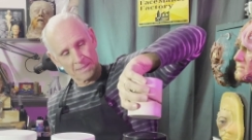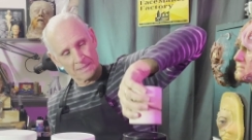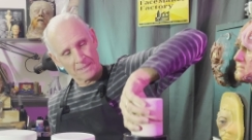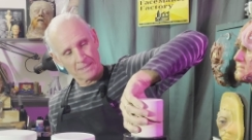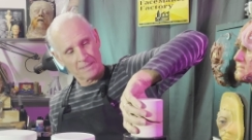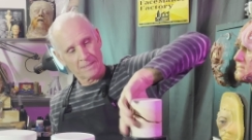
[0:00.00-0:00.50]

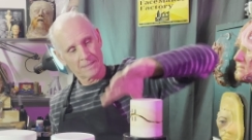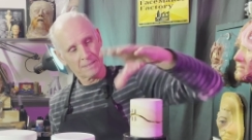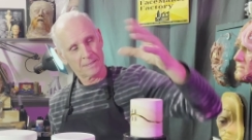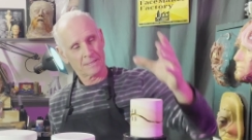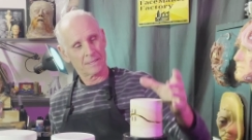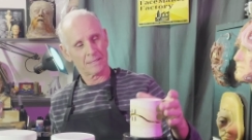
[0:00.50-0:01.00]

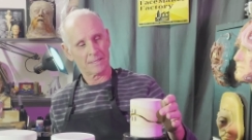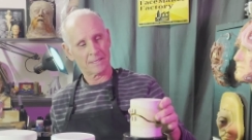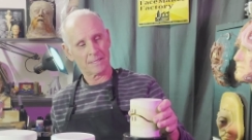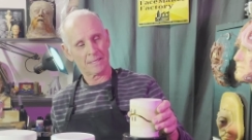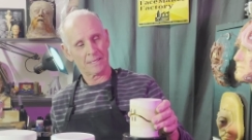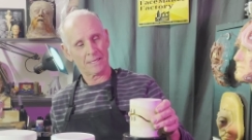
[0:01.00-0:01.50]

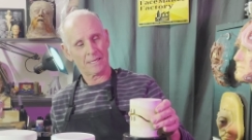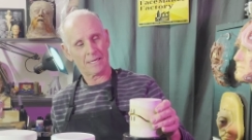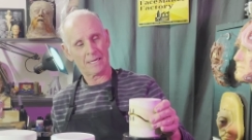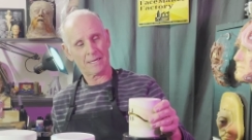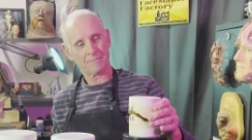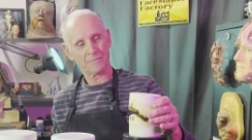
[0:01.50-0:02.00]

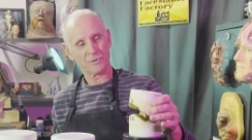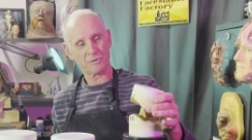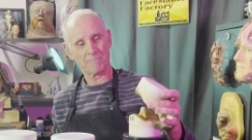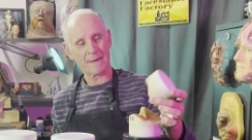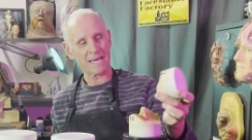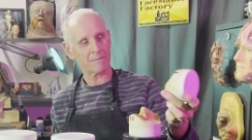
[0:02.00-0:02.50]
You
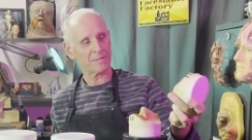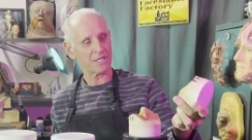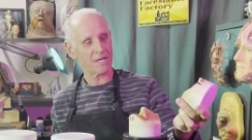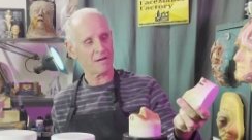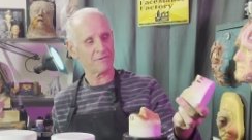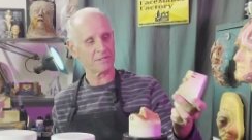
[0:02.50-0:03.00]
can bake them in
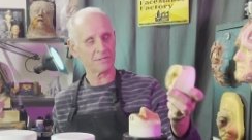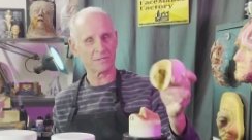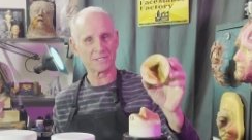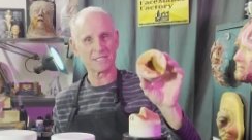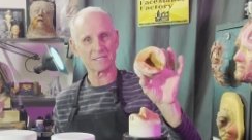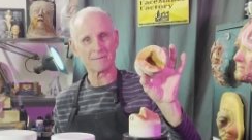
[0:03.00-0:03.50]
the oven. You
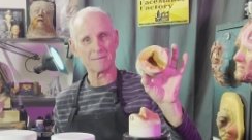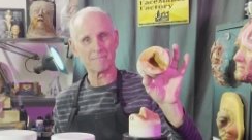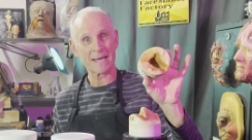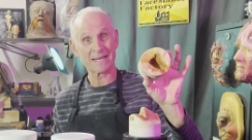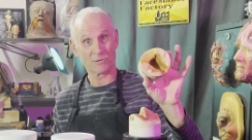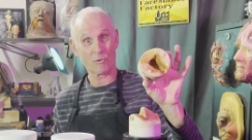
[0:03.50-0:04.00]
can see it's been
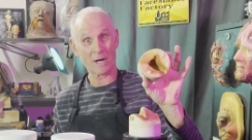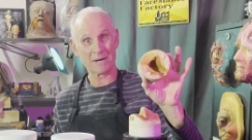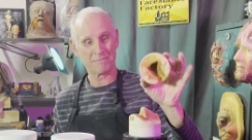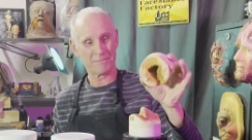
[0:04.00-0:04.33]
baked quite a